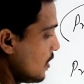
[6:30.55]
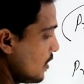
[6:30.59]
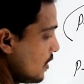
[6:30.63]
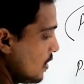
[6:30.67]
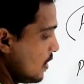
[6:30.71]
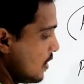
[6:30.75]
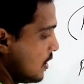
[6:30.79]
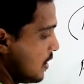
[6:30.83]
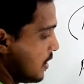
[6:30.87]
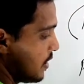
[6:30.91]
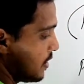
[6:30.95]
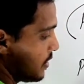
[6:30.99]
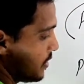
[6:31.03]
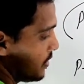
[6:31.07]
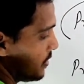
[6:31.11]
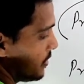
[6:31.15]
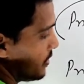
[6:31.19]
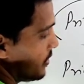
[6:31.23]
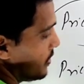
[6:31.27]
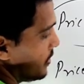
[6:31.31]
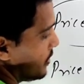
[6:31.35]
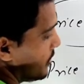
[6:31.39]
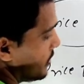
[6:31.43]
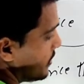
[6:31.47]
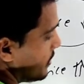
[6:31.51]

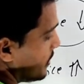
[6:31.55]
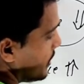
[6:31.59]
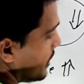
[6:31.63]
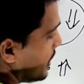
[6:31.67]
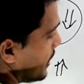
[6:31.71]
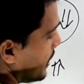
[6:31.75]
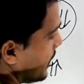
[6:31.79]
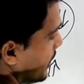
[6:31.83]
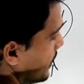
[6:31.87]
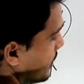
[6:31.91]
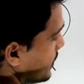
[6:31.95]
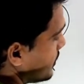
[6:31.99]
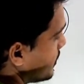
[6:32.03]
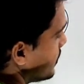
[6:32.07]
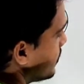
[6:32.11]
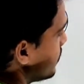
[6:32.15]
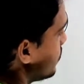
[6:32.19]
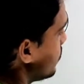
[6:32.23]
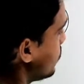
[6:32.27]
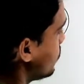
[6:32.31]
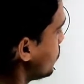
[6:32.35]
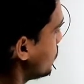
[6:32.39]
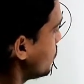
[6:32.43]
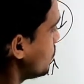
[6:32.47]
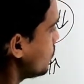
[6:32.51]
or there
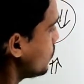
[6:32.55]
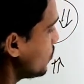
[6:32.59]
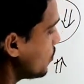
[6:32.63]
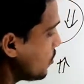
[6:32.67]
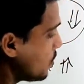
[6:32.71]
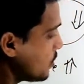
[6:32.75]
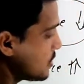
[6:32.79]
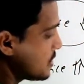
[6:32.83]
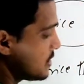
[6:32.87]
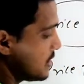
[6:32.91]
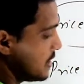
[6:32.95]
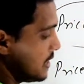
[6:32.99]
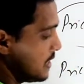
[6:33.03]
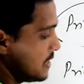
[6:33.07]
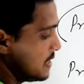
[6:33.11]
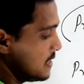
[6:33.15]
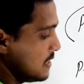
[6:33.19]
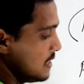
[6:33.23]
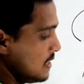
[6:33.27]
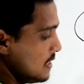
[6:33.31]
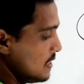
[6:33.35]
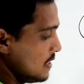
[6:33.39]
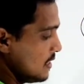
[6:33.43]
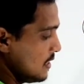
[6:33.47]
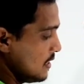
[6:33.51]
is no change
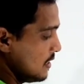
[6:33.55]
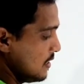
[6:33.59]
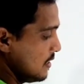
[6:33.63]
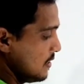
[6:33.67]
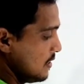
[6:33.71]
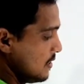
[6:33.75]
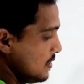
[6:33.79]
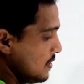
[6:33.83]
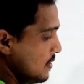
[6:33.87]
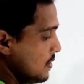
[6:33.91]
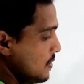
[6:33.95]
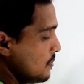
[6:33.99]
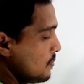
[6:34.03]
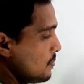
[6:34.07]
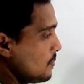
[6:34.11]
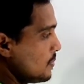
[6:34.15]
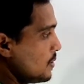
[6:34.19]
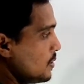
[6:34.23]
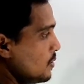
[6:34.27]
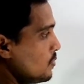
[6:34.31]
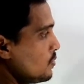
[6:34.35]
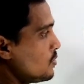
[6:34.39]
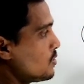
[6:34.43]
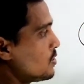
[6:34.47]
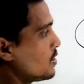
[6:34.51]
in the
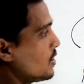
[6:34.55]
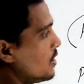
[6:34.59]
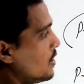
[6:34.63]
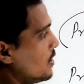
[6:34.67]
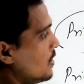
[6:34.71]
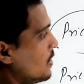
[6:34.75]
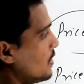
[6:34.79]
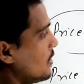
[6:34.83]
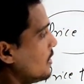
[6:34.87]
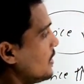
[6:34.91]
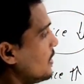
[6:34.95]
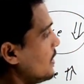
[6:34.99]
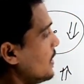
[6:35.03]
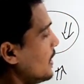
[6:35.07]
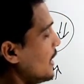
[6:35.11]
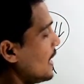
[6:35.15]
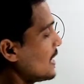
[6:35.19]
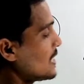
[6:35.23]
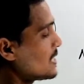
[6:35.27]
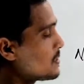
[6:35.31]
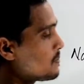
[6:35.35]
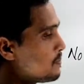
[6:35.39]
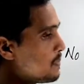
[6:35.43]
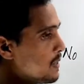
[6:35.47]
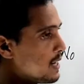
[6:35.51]
future
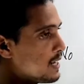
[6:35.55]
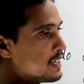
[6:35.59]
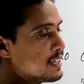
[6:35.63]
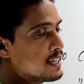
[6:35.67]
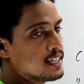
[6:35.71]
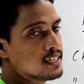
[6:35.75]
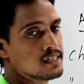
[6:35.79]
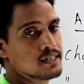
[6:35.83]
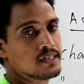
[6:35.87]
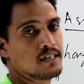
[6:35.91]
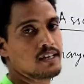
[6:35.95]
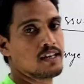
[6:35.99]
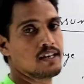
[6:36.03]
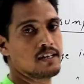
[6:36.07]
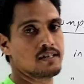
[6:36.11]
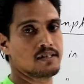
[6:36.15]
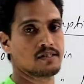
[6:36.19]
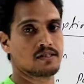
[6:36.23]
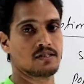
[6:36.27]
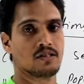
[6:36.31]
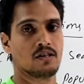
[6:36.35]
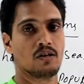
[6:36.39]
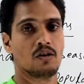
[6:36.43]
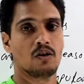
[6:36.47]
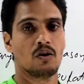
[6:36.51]
expectations
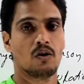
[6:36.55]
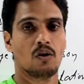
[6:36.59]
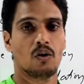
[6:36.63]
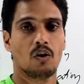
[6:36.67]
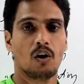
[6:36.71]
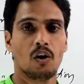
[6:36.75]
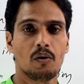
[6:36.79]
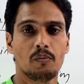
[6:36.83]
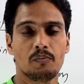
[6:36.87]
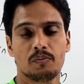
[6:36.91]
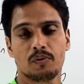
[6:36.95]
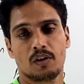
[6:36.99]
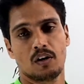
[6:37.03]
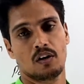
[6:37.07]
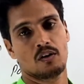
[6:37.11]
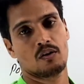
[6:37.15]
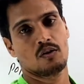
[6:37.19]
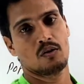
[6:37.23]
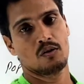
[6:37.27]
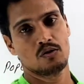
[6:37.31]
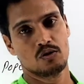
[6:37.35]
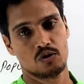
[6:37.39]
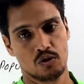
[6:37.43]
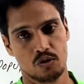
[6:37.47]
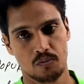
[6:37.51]
of the
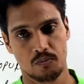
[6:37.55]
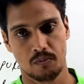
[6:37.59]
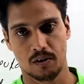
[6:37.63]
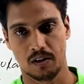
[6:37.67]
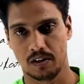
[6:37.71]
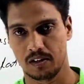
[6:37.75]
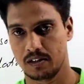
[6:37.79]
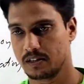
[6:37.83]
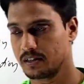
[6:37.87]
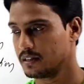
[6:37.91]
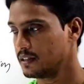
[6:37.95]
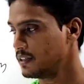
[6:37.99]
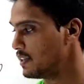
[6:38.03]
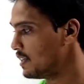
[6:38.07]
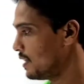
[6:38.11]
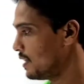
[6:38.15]
consumers,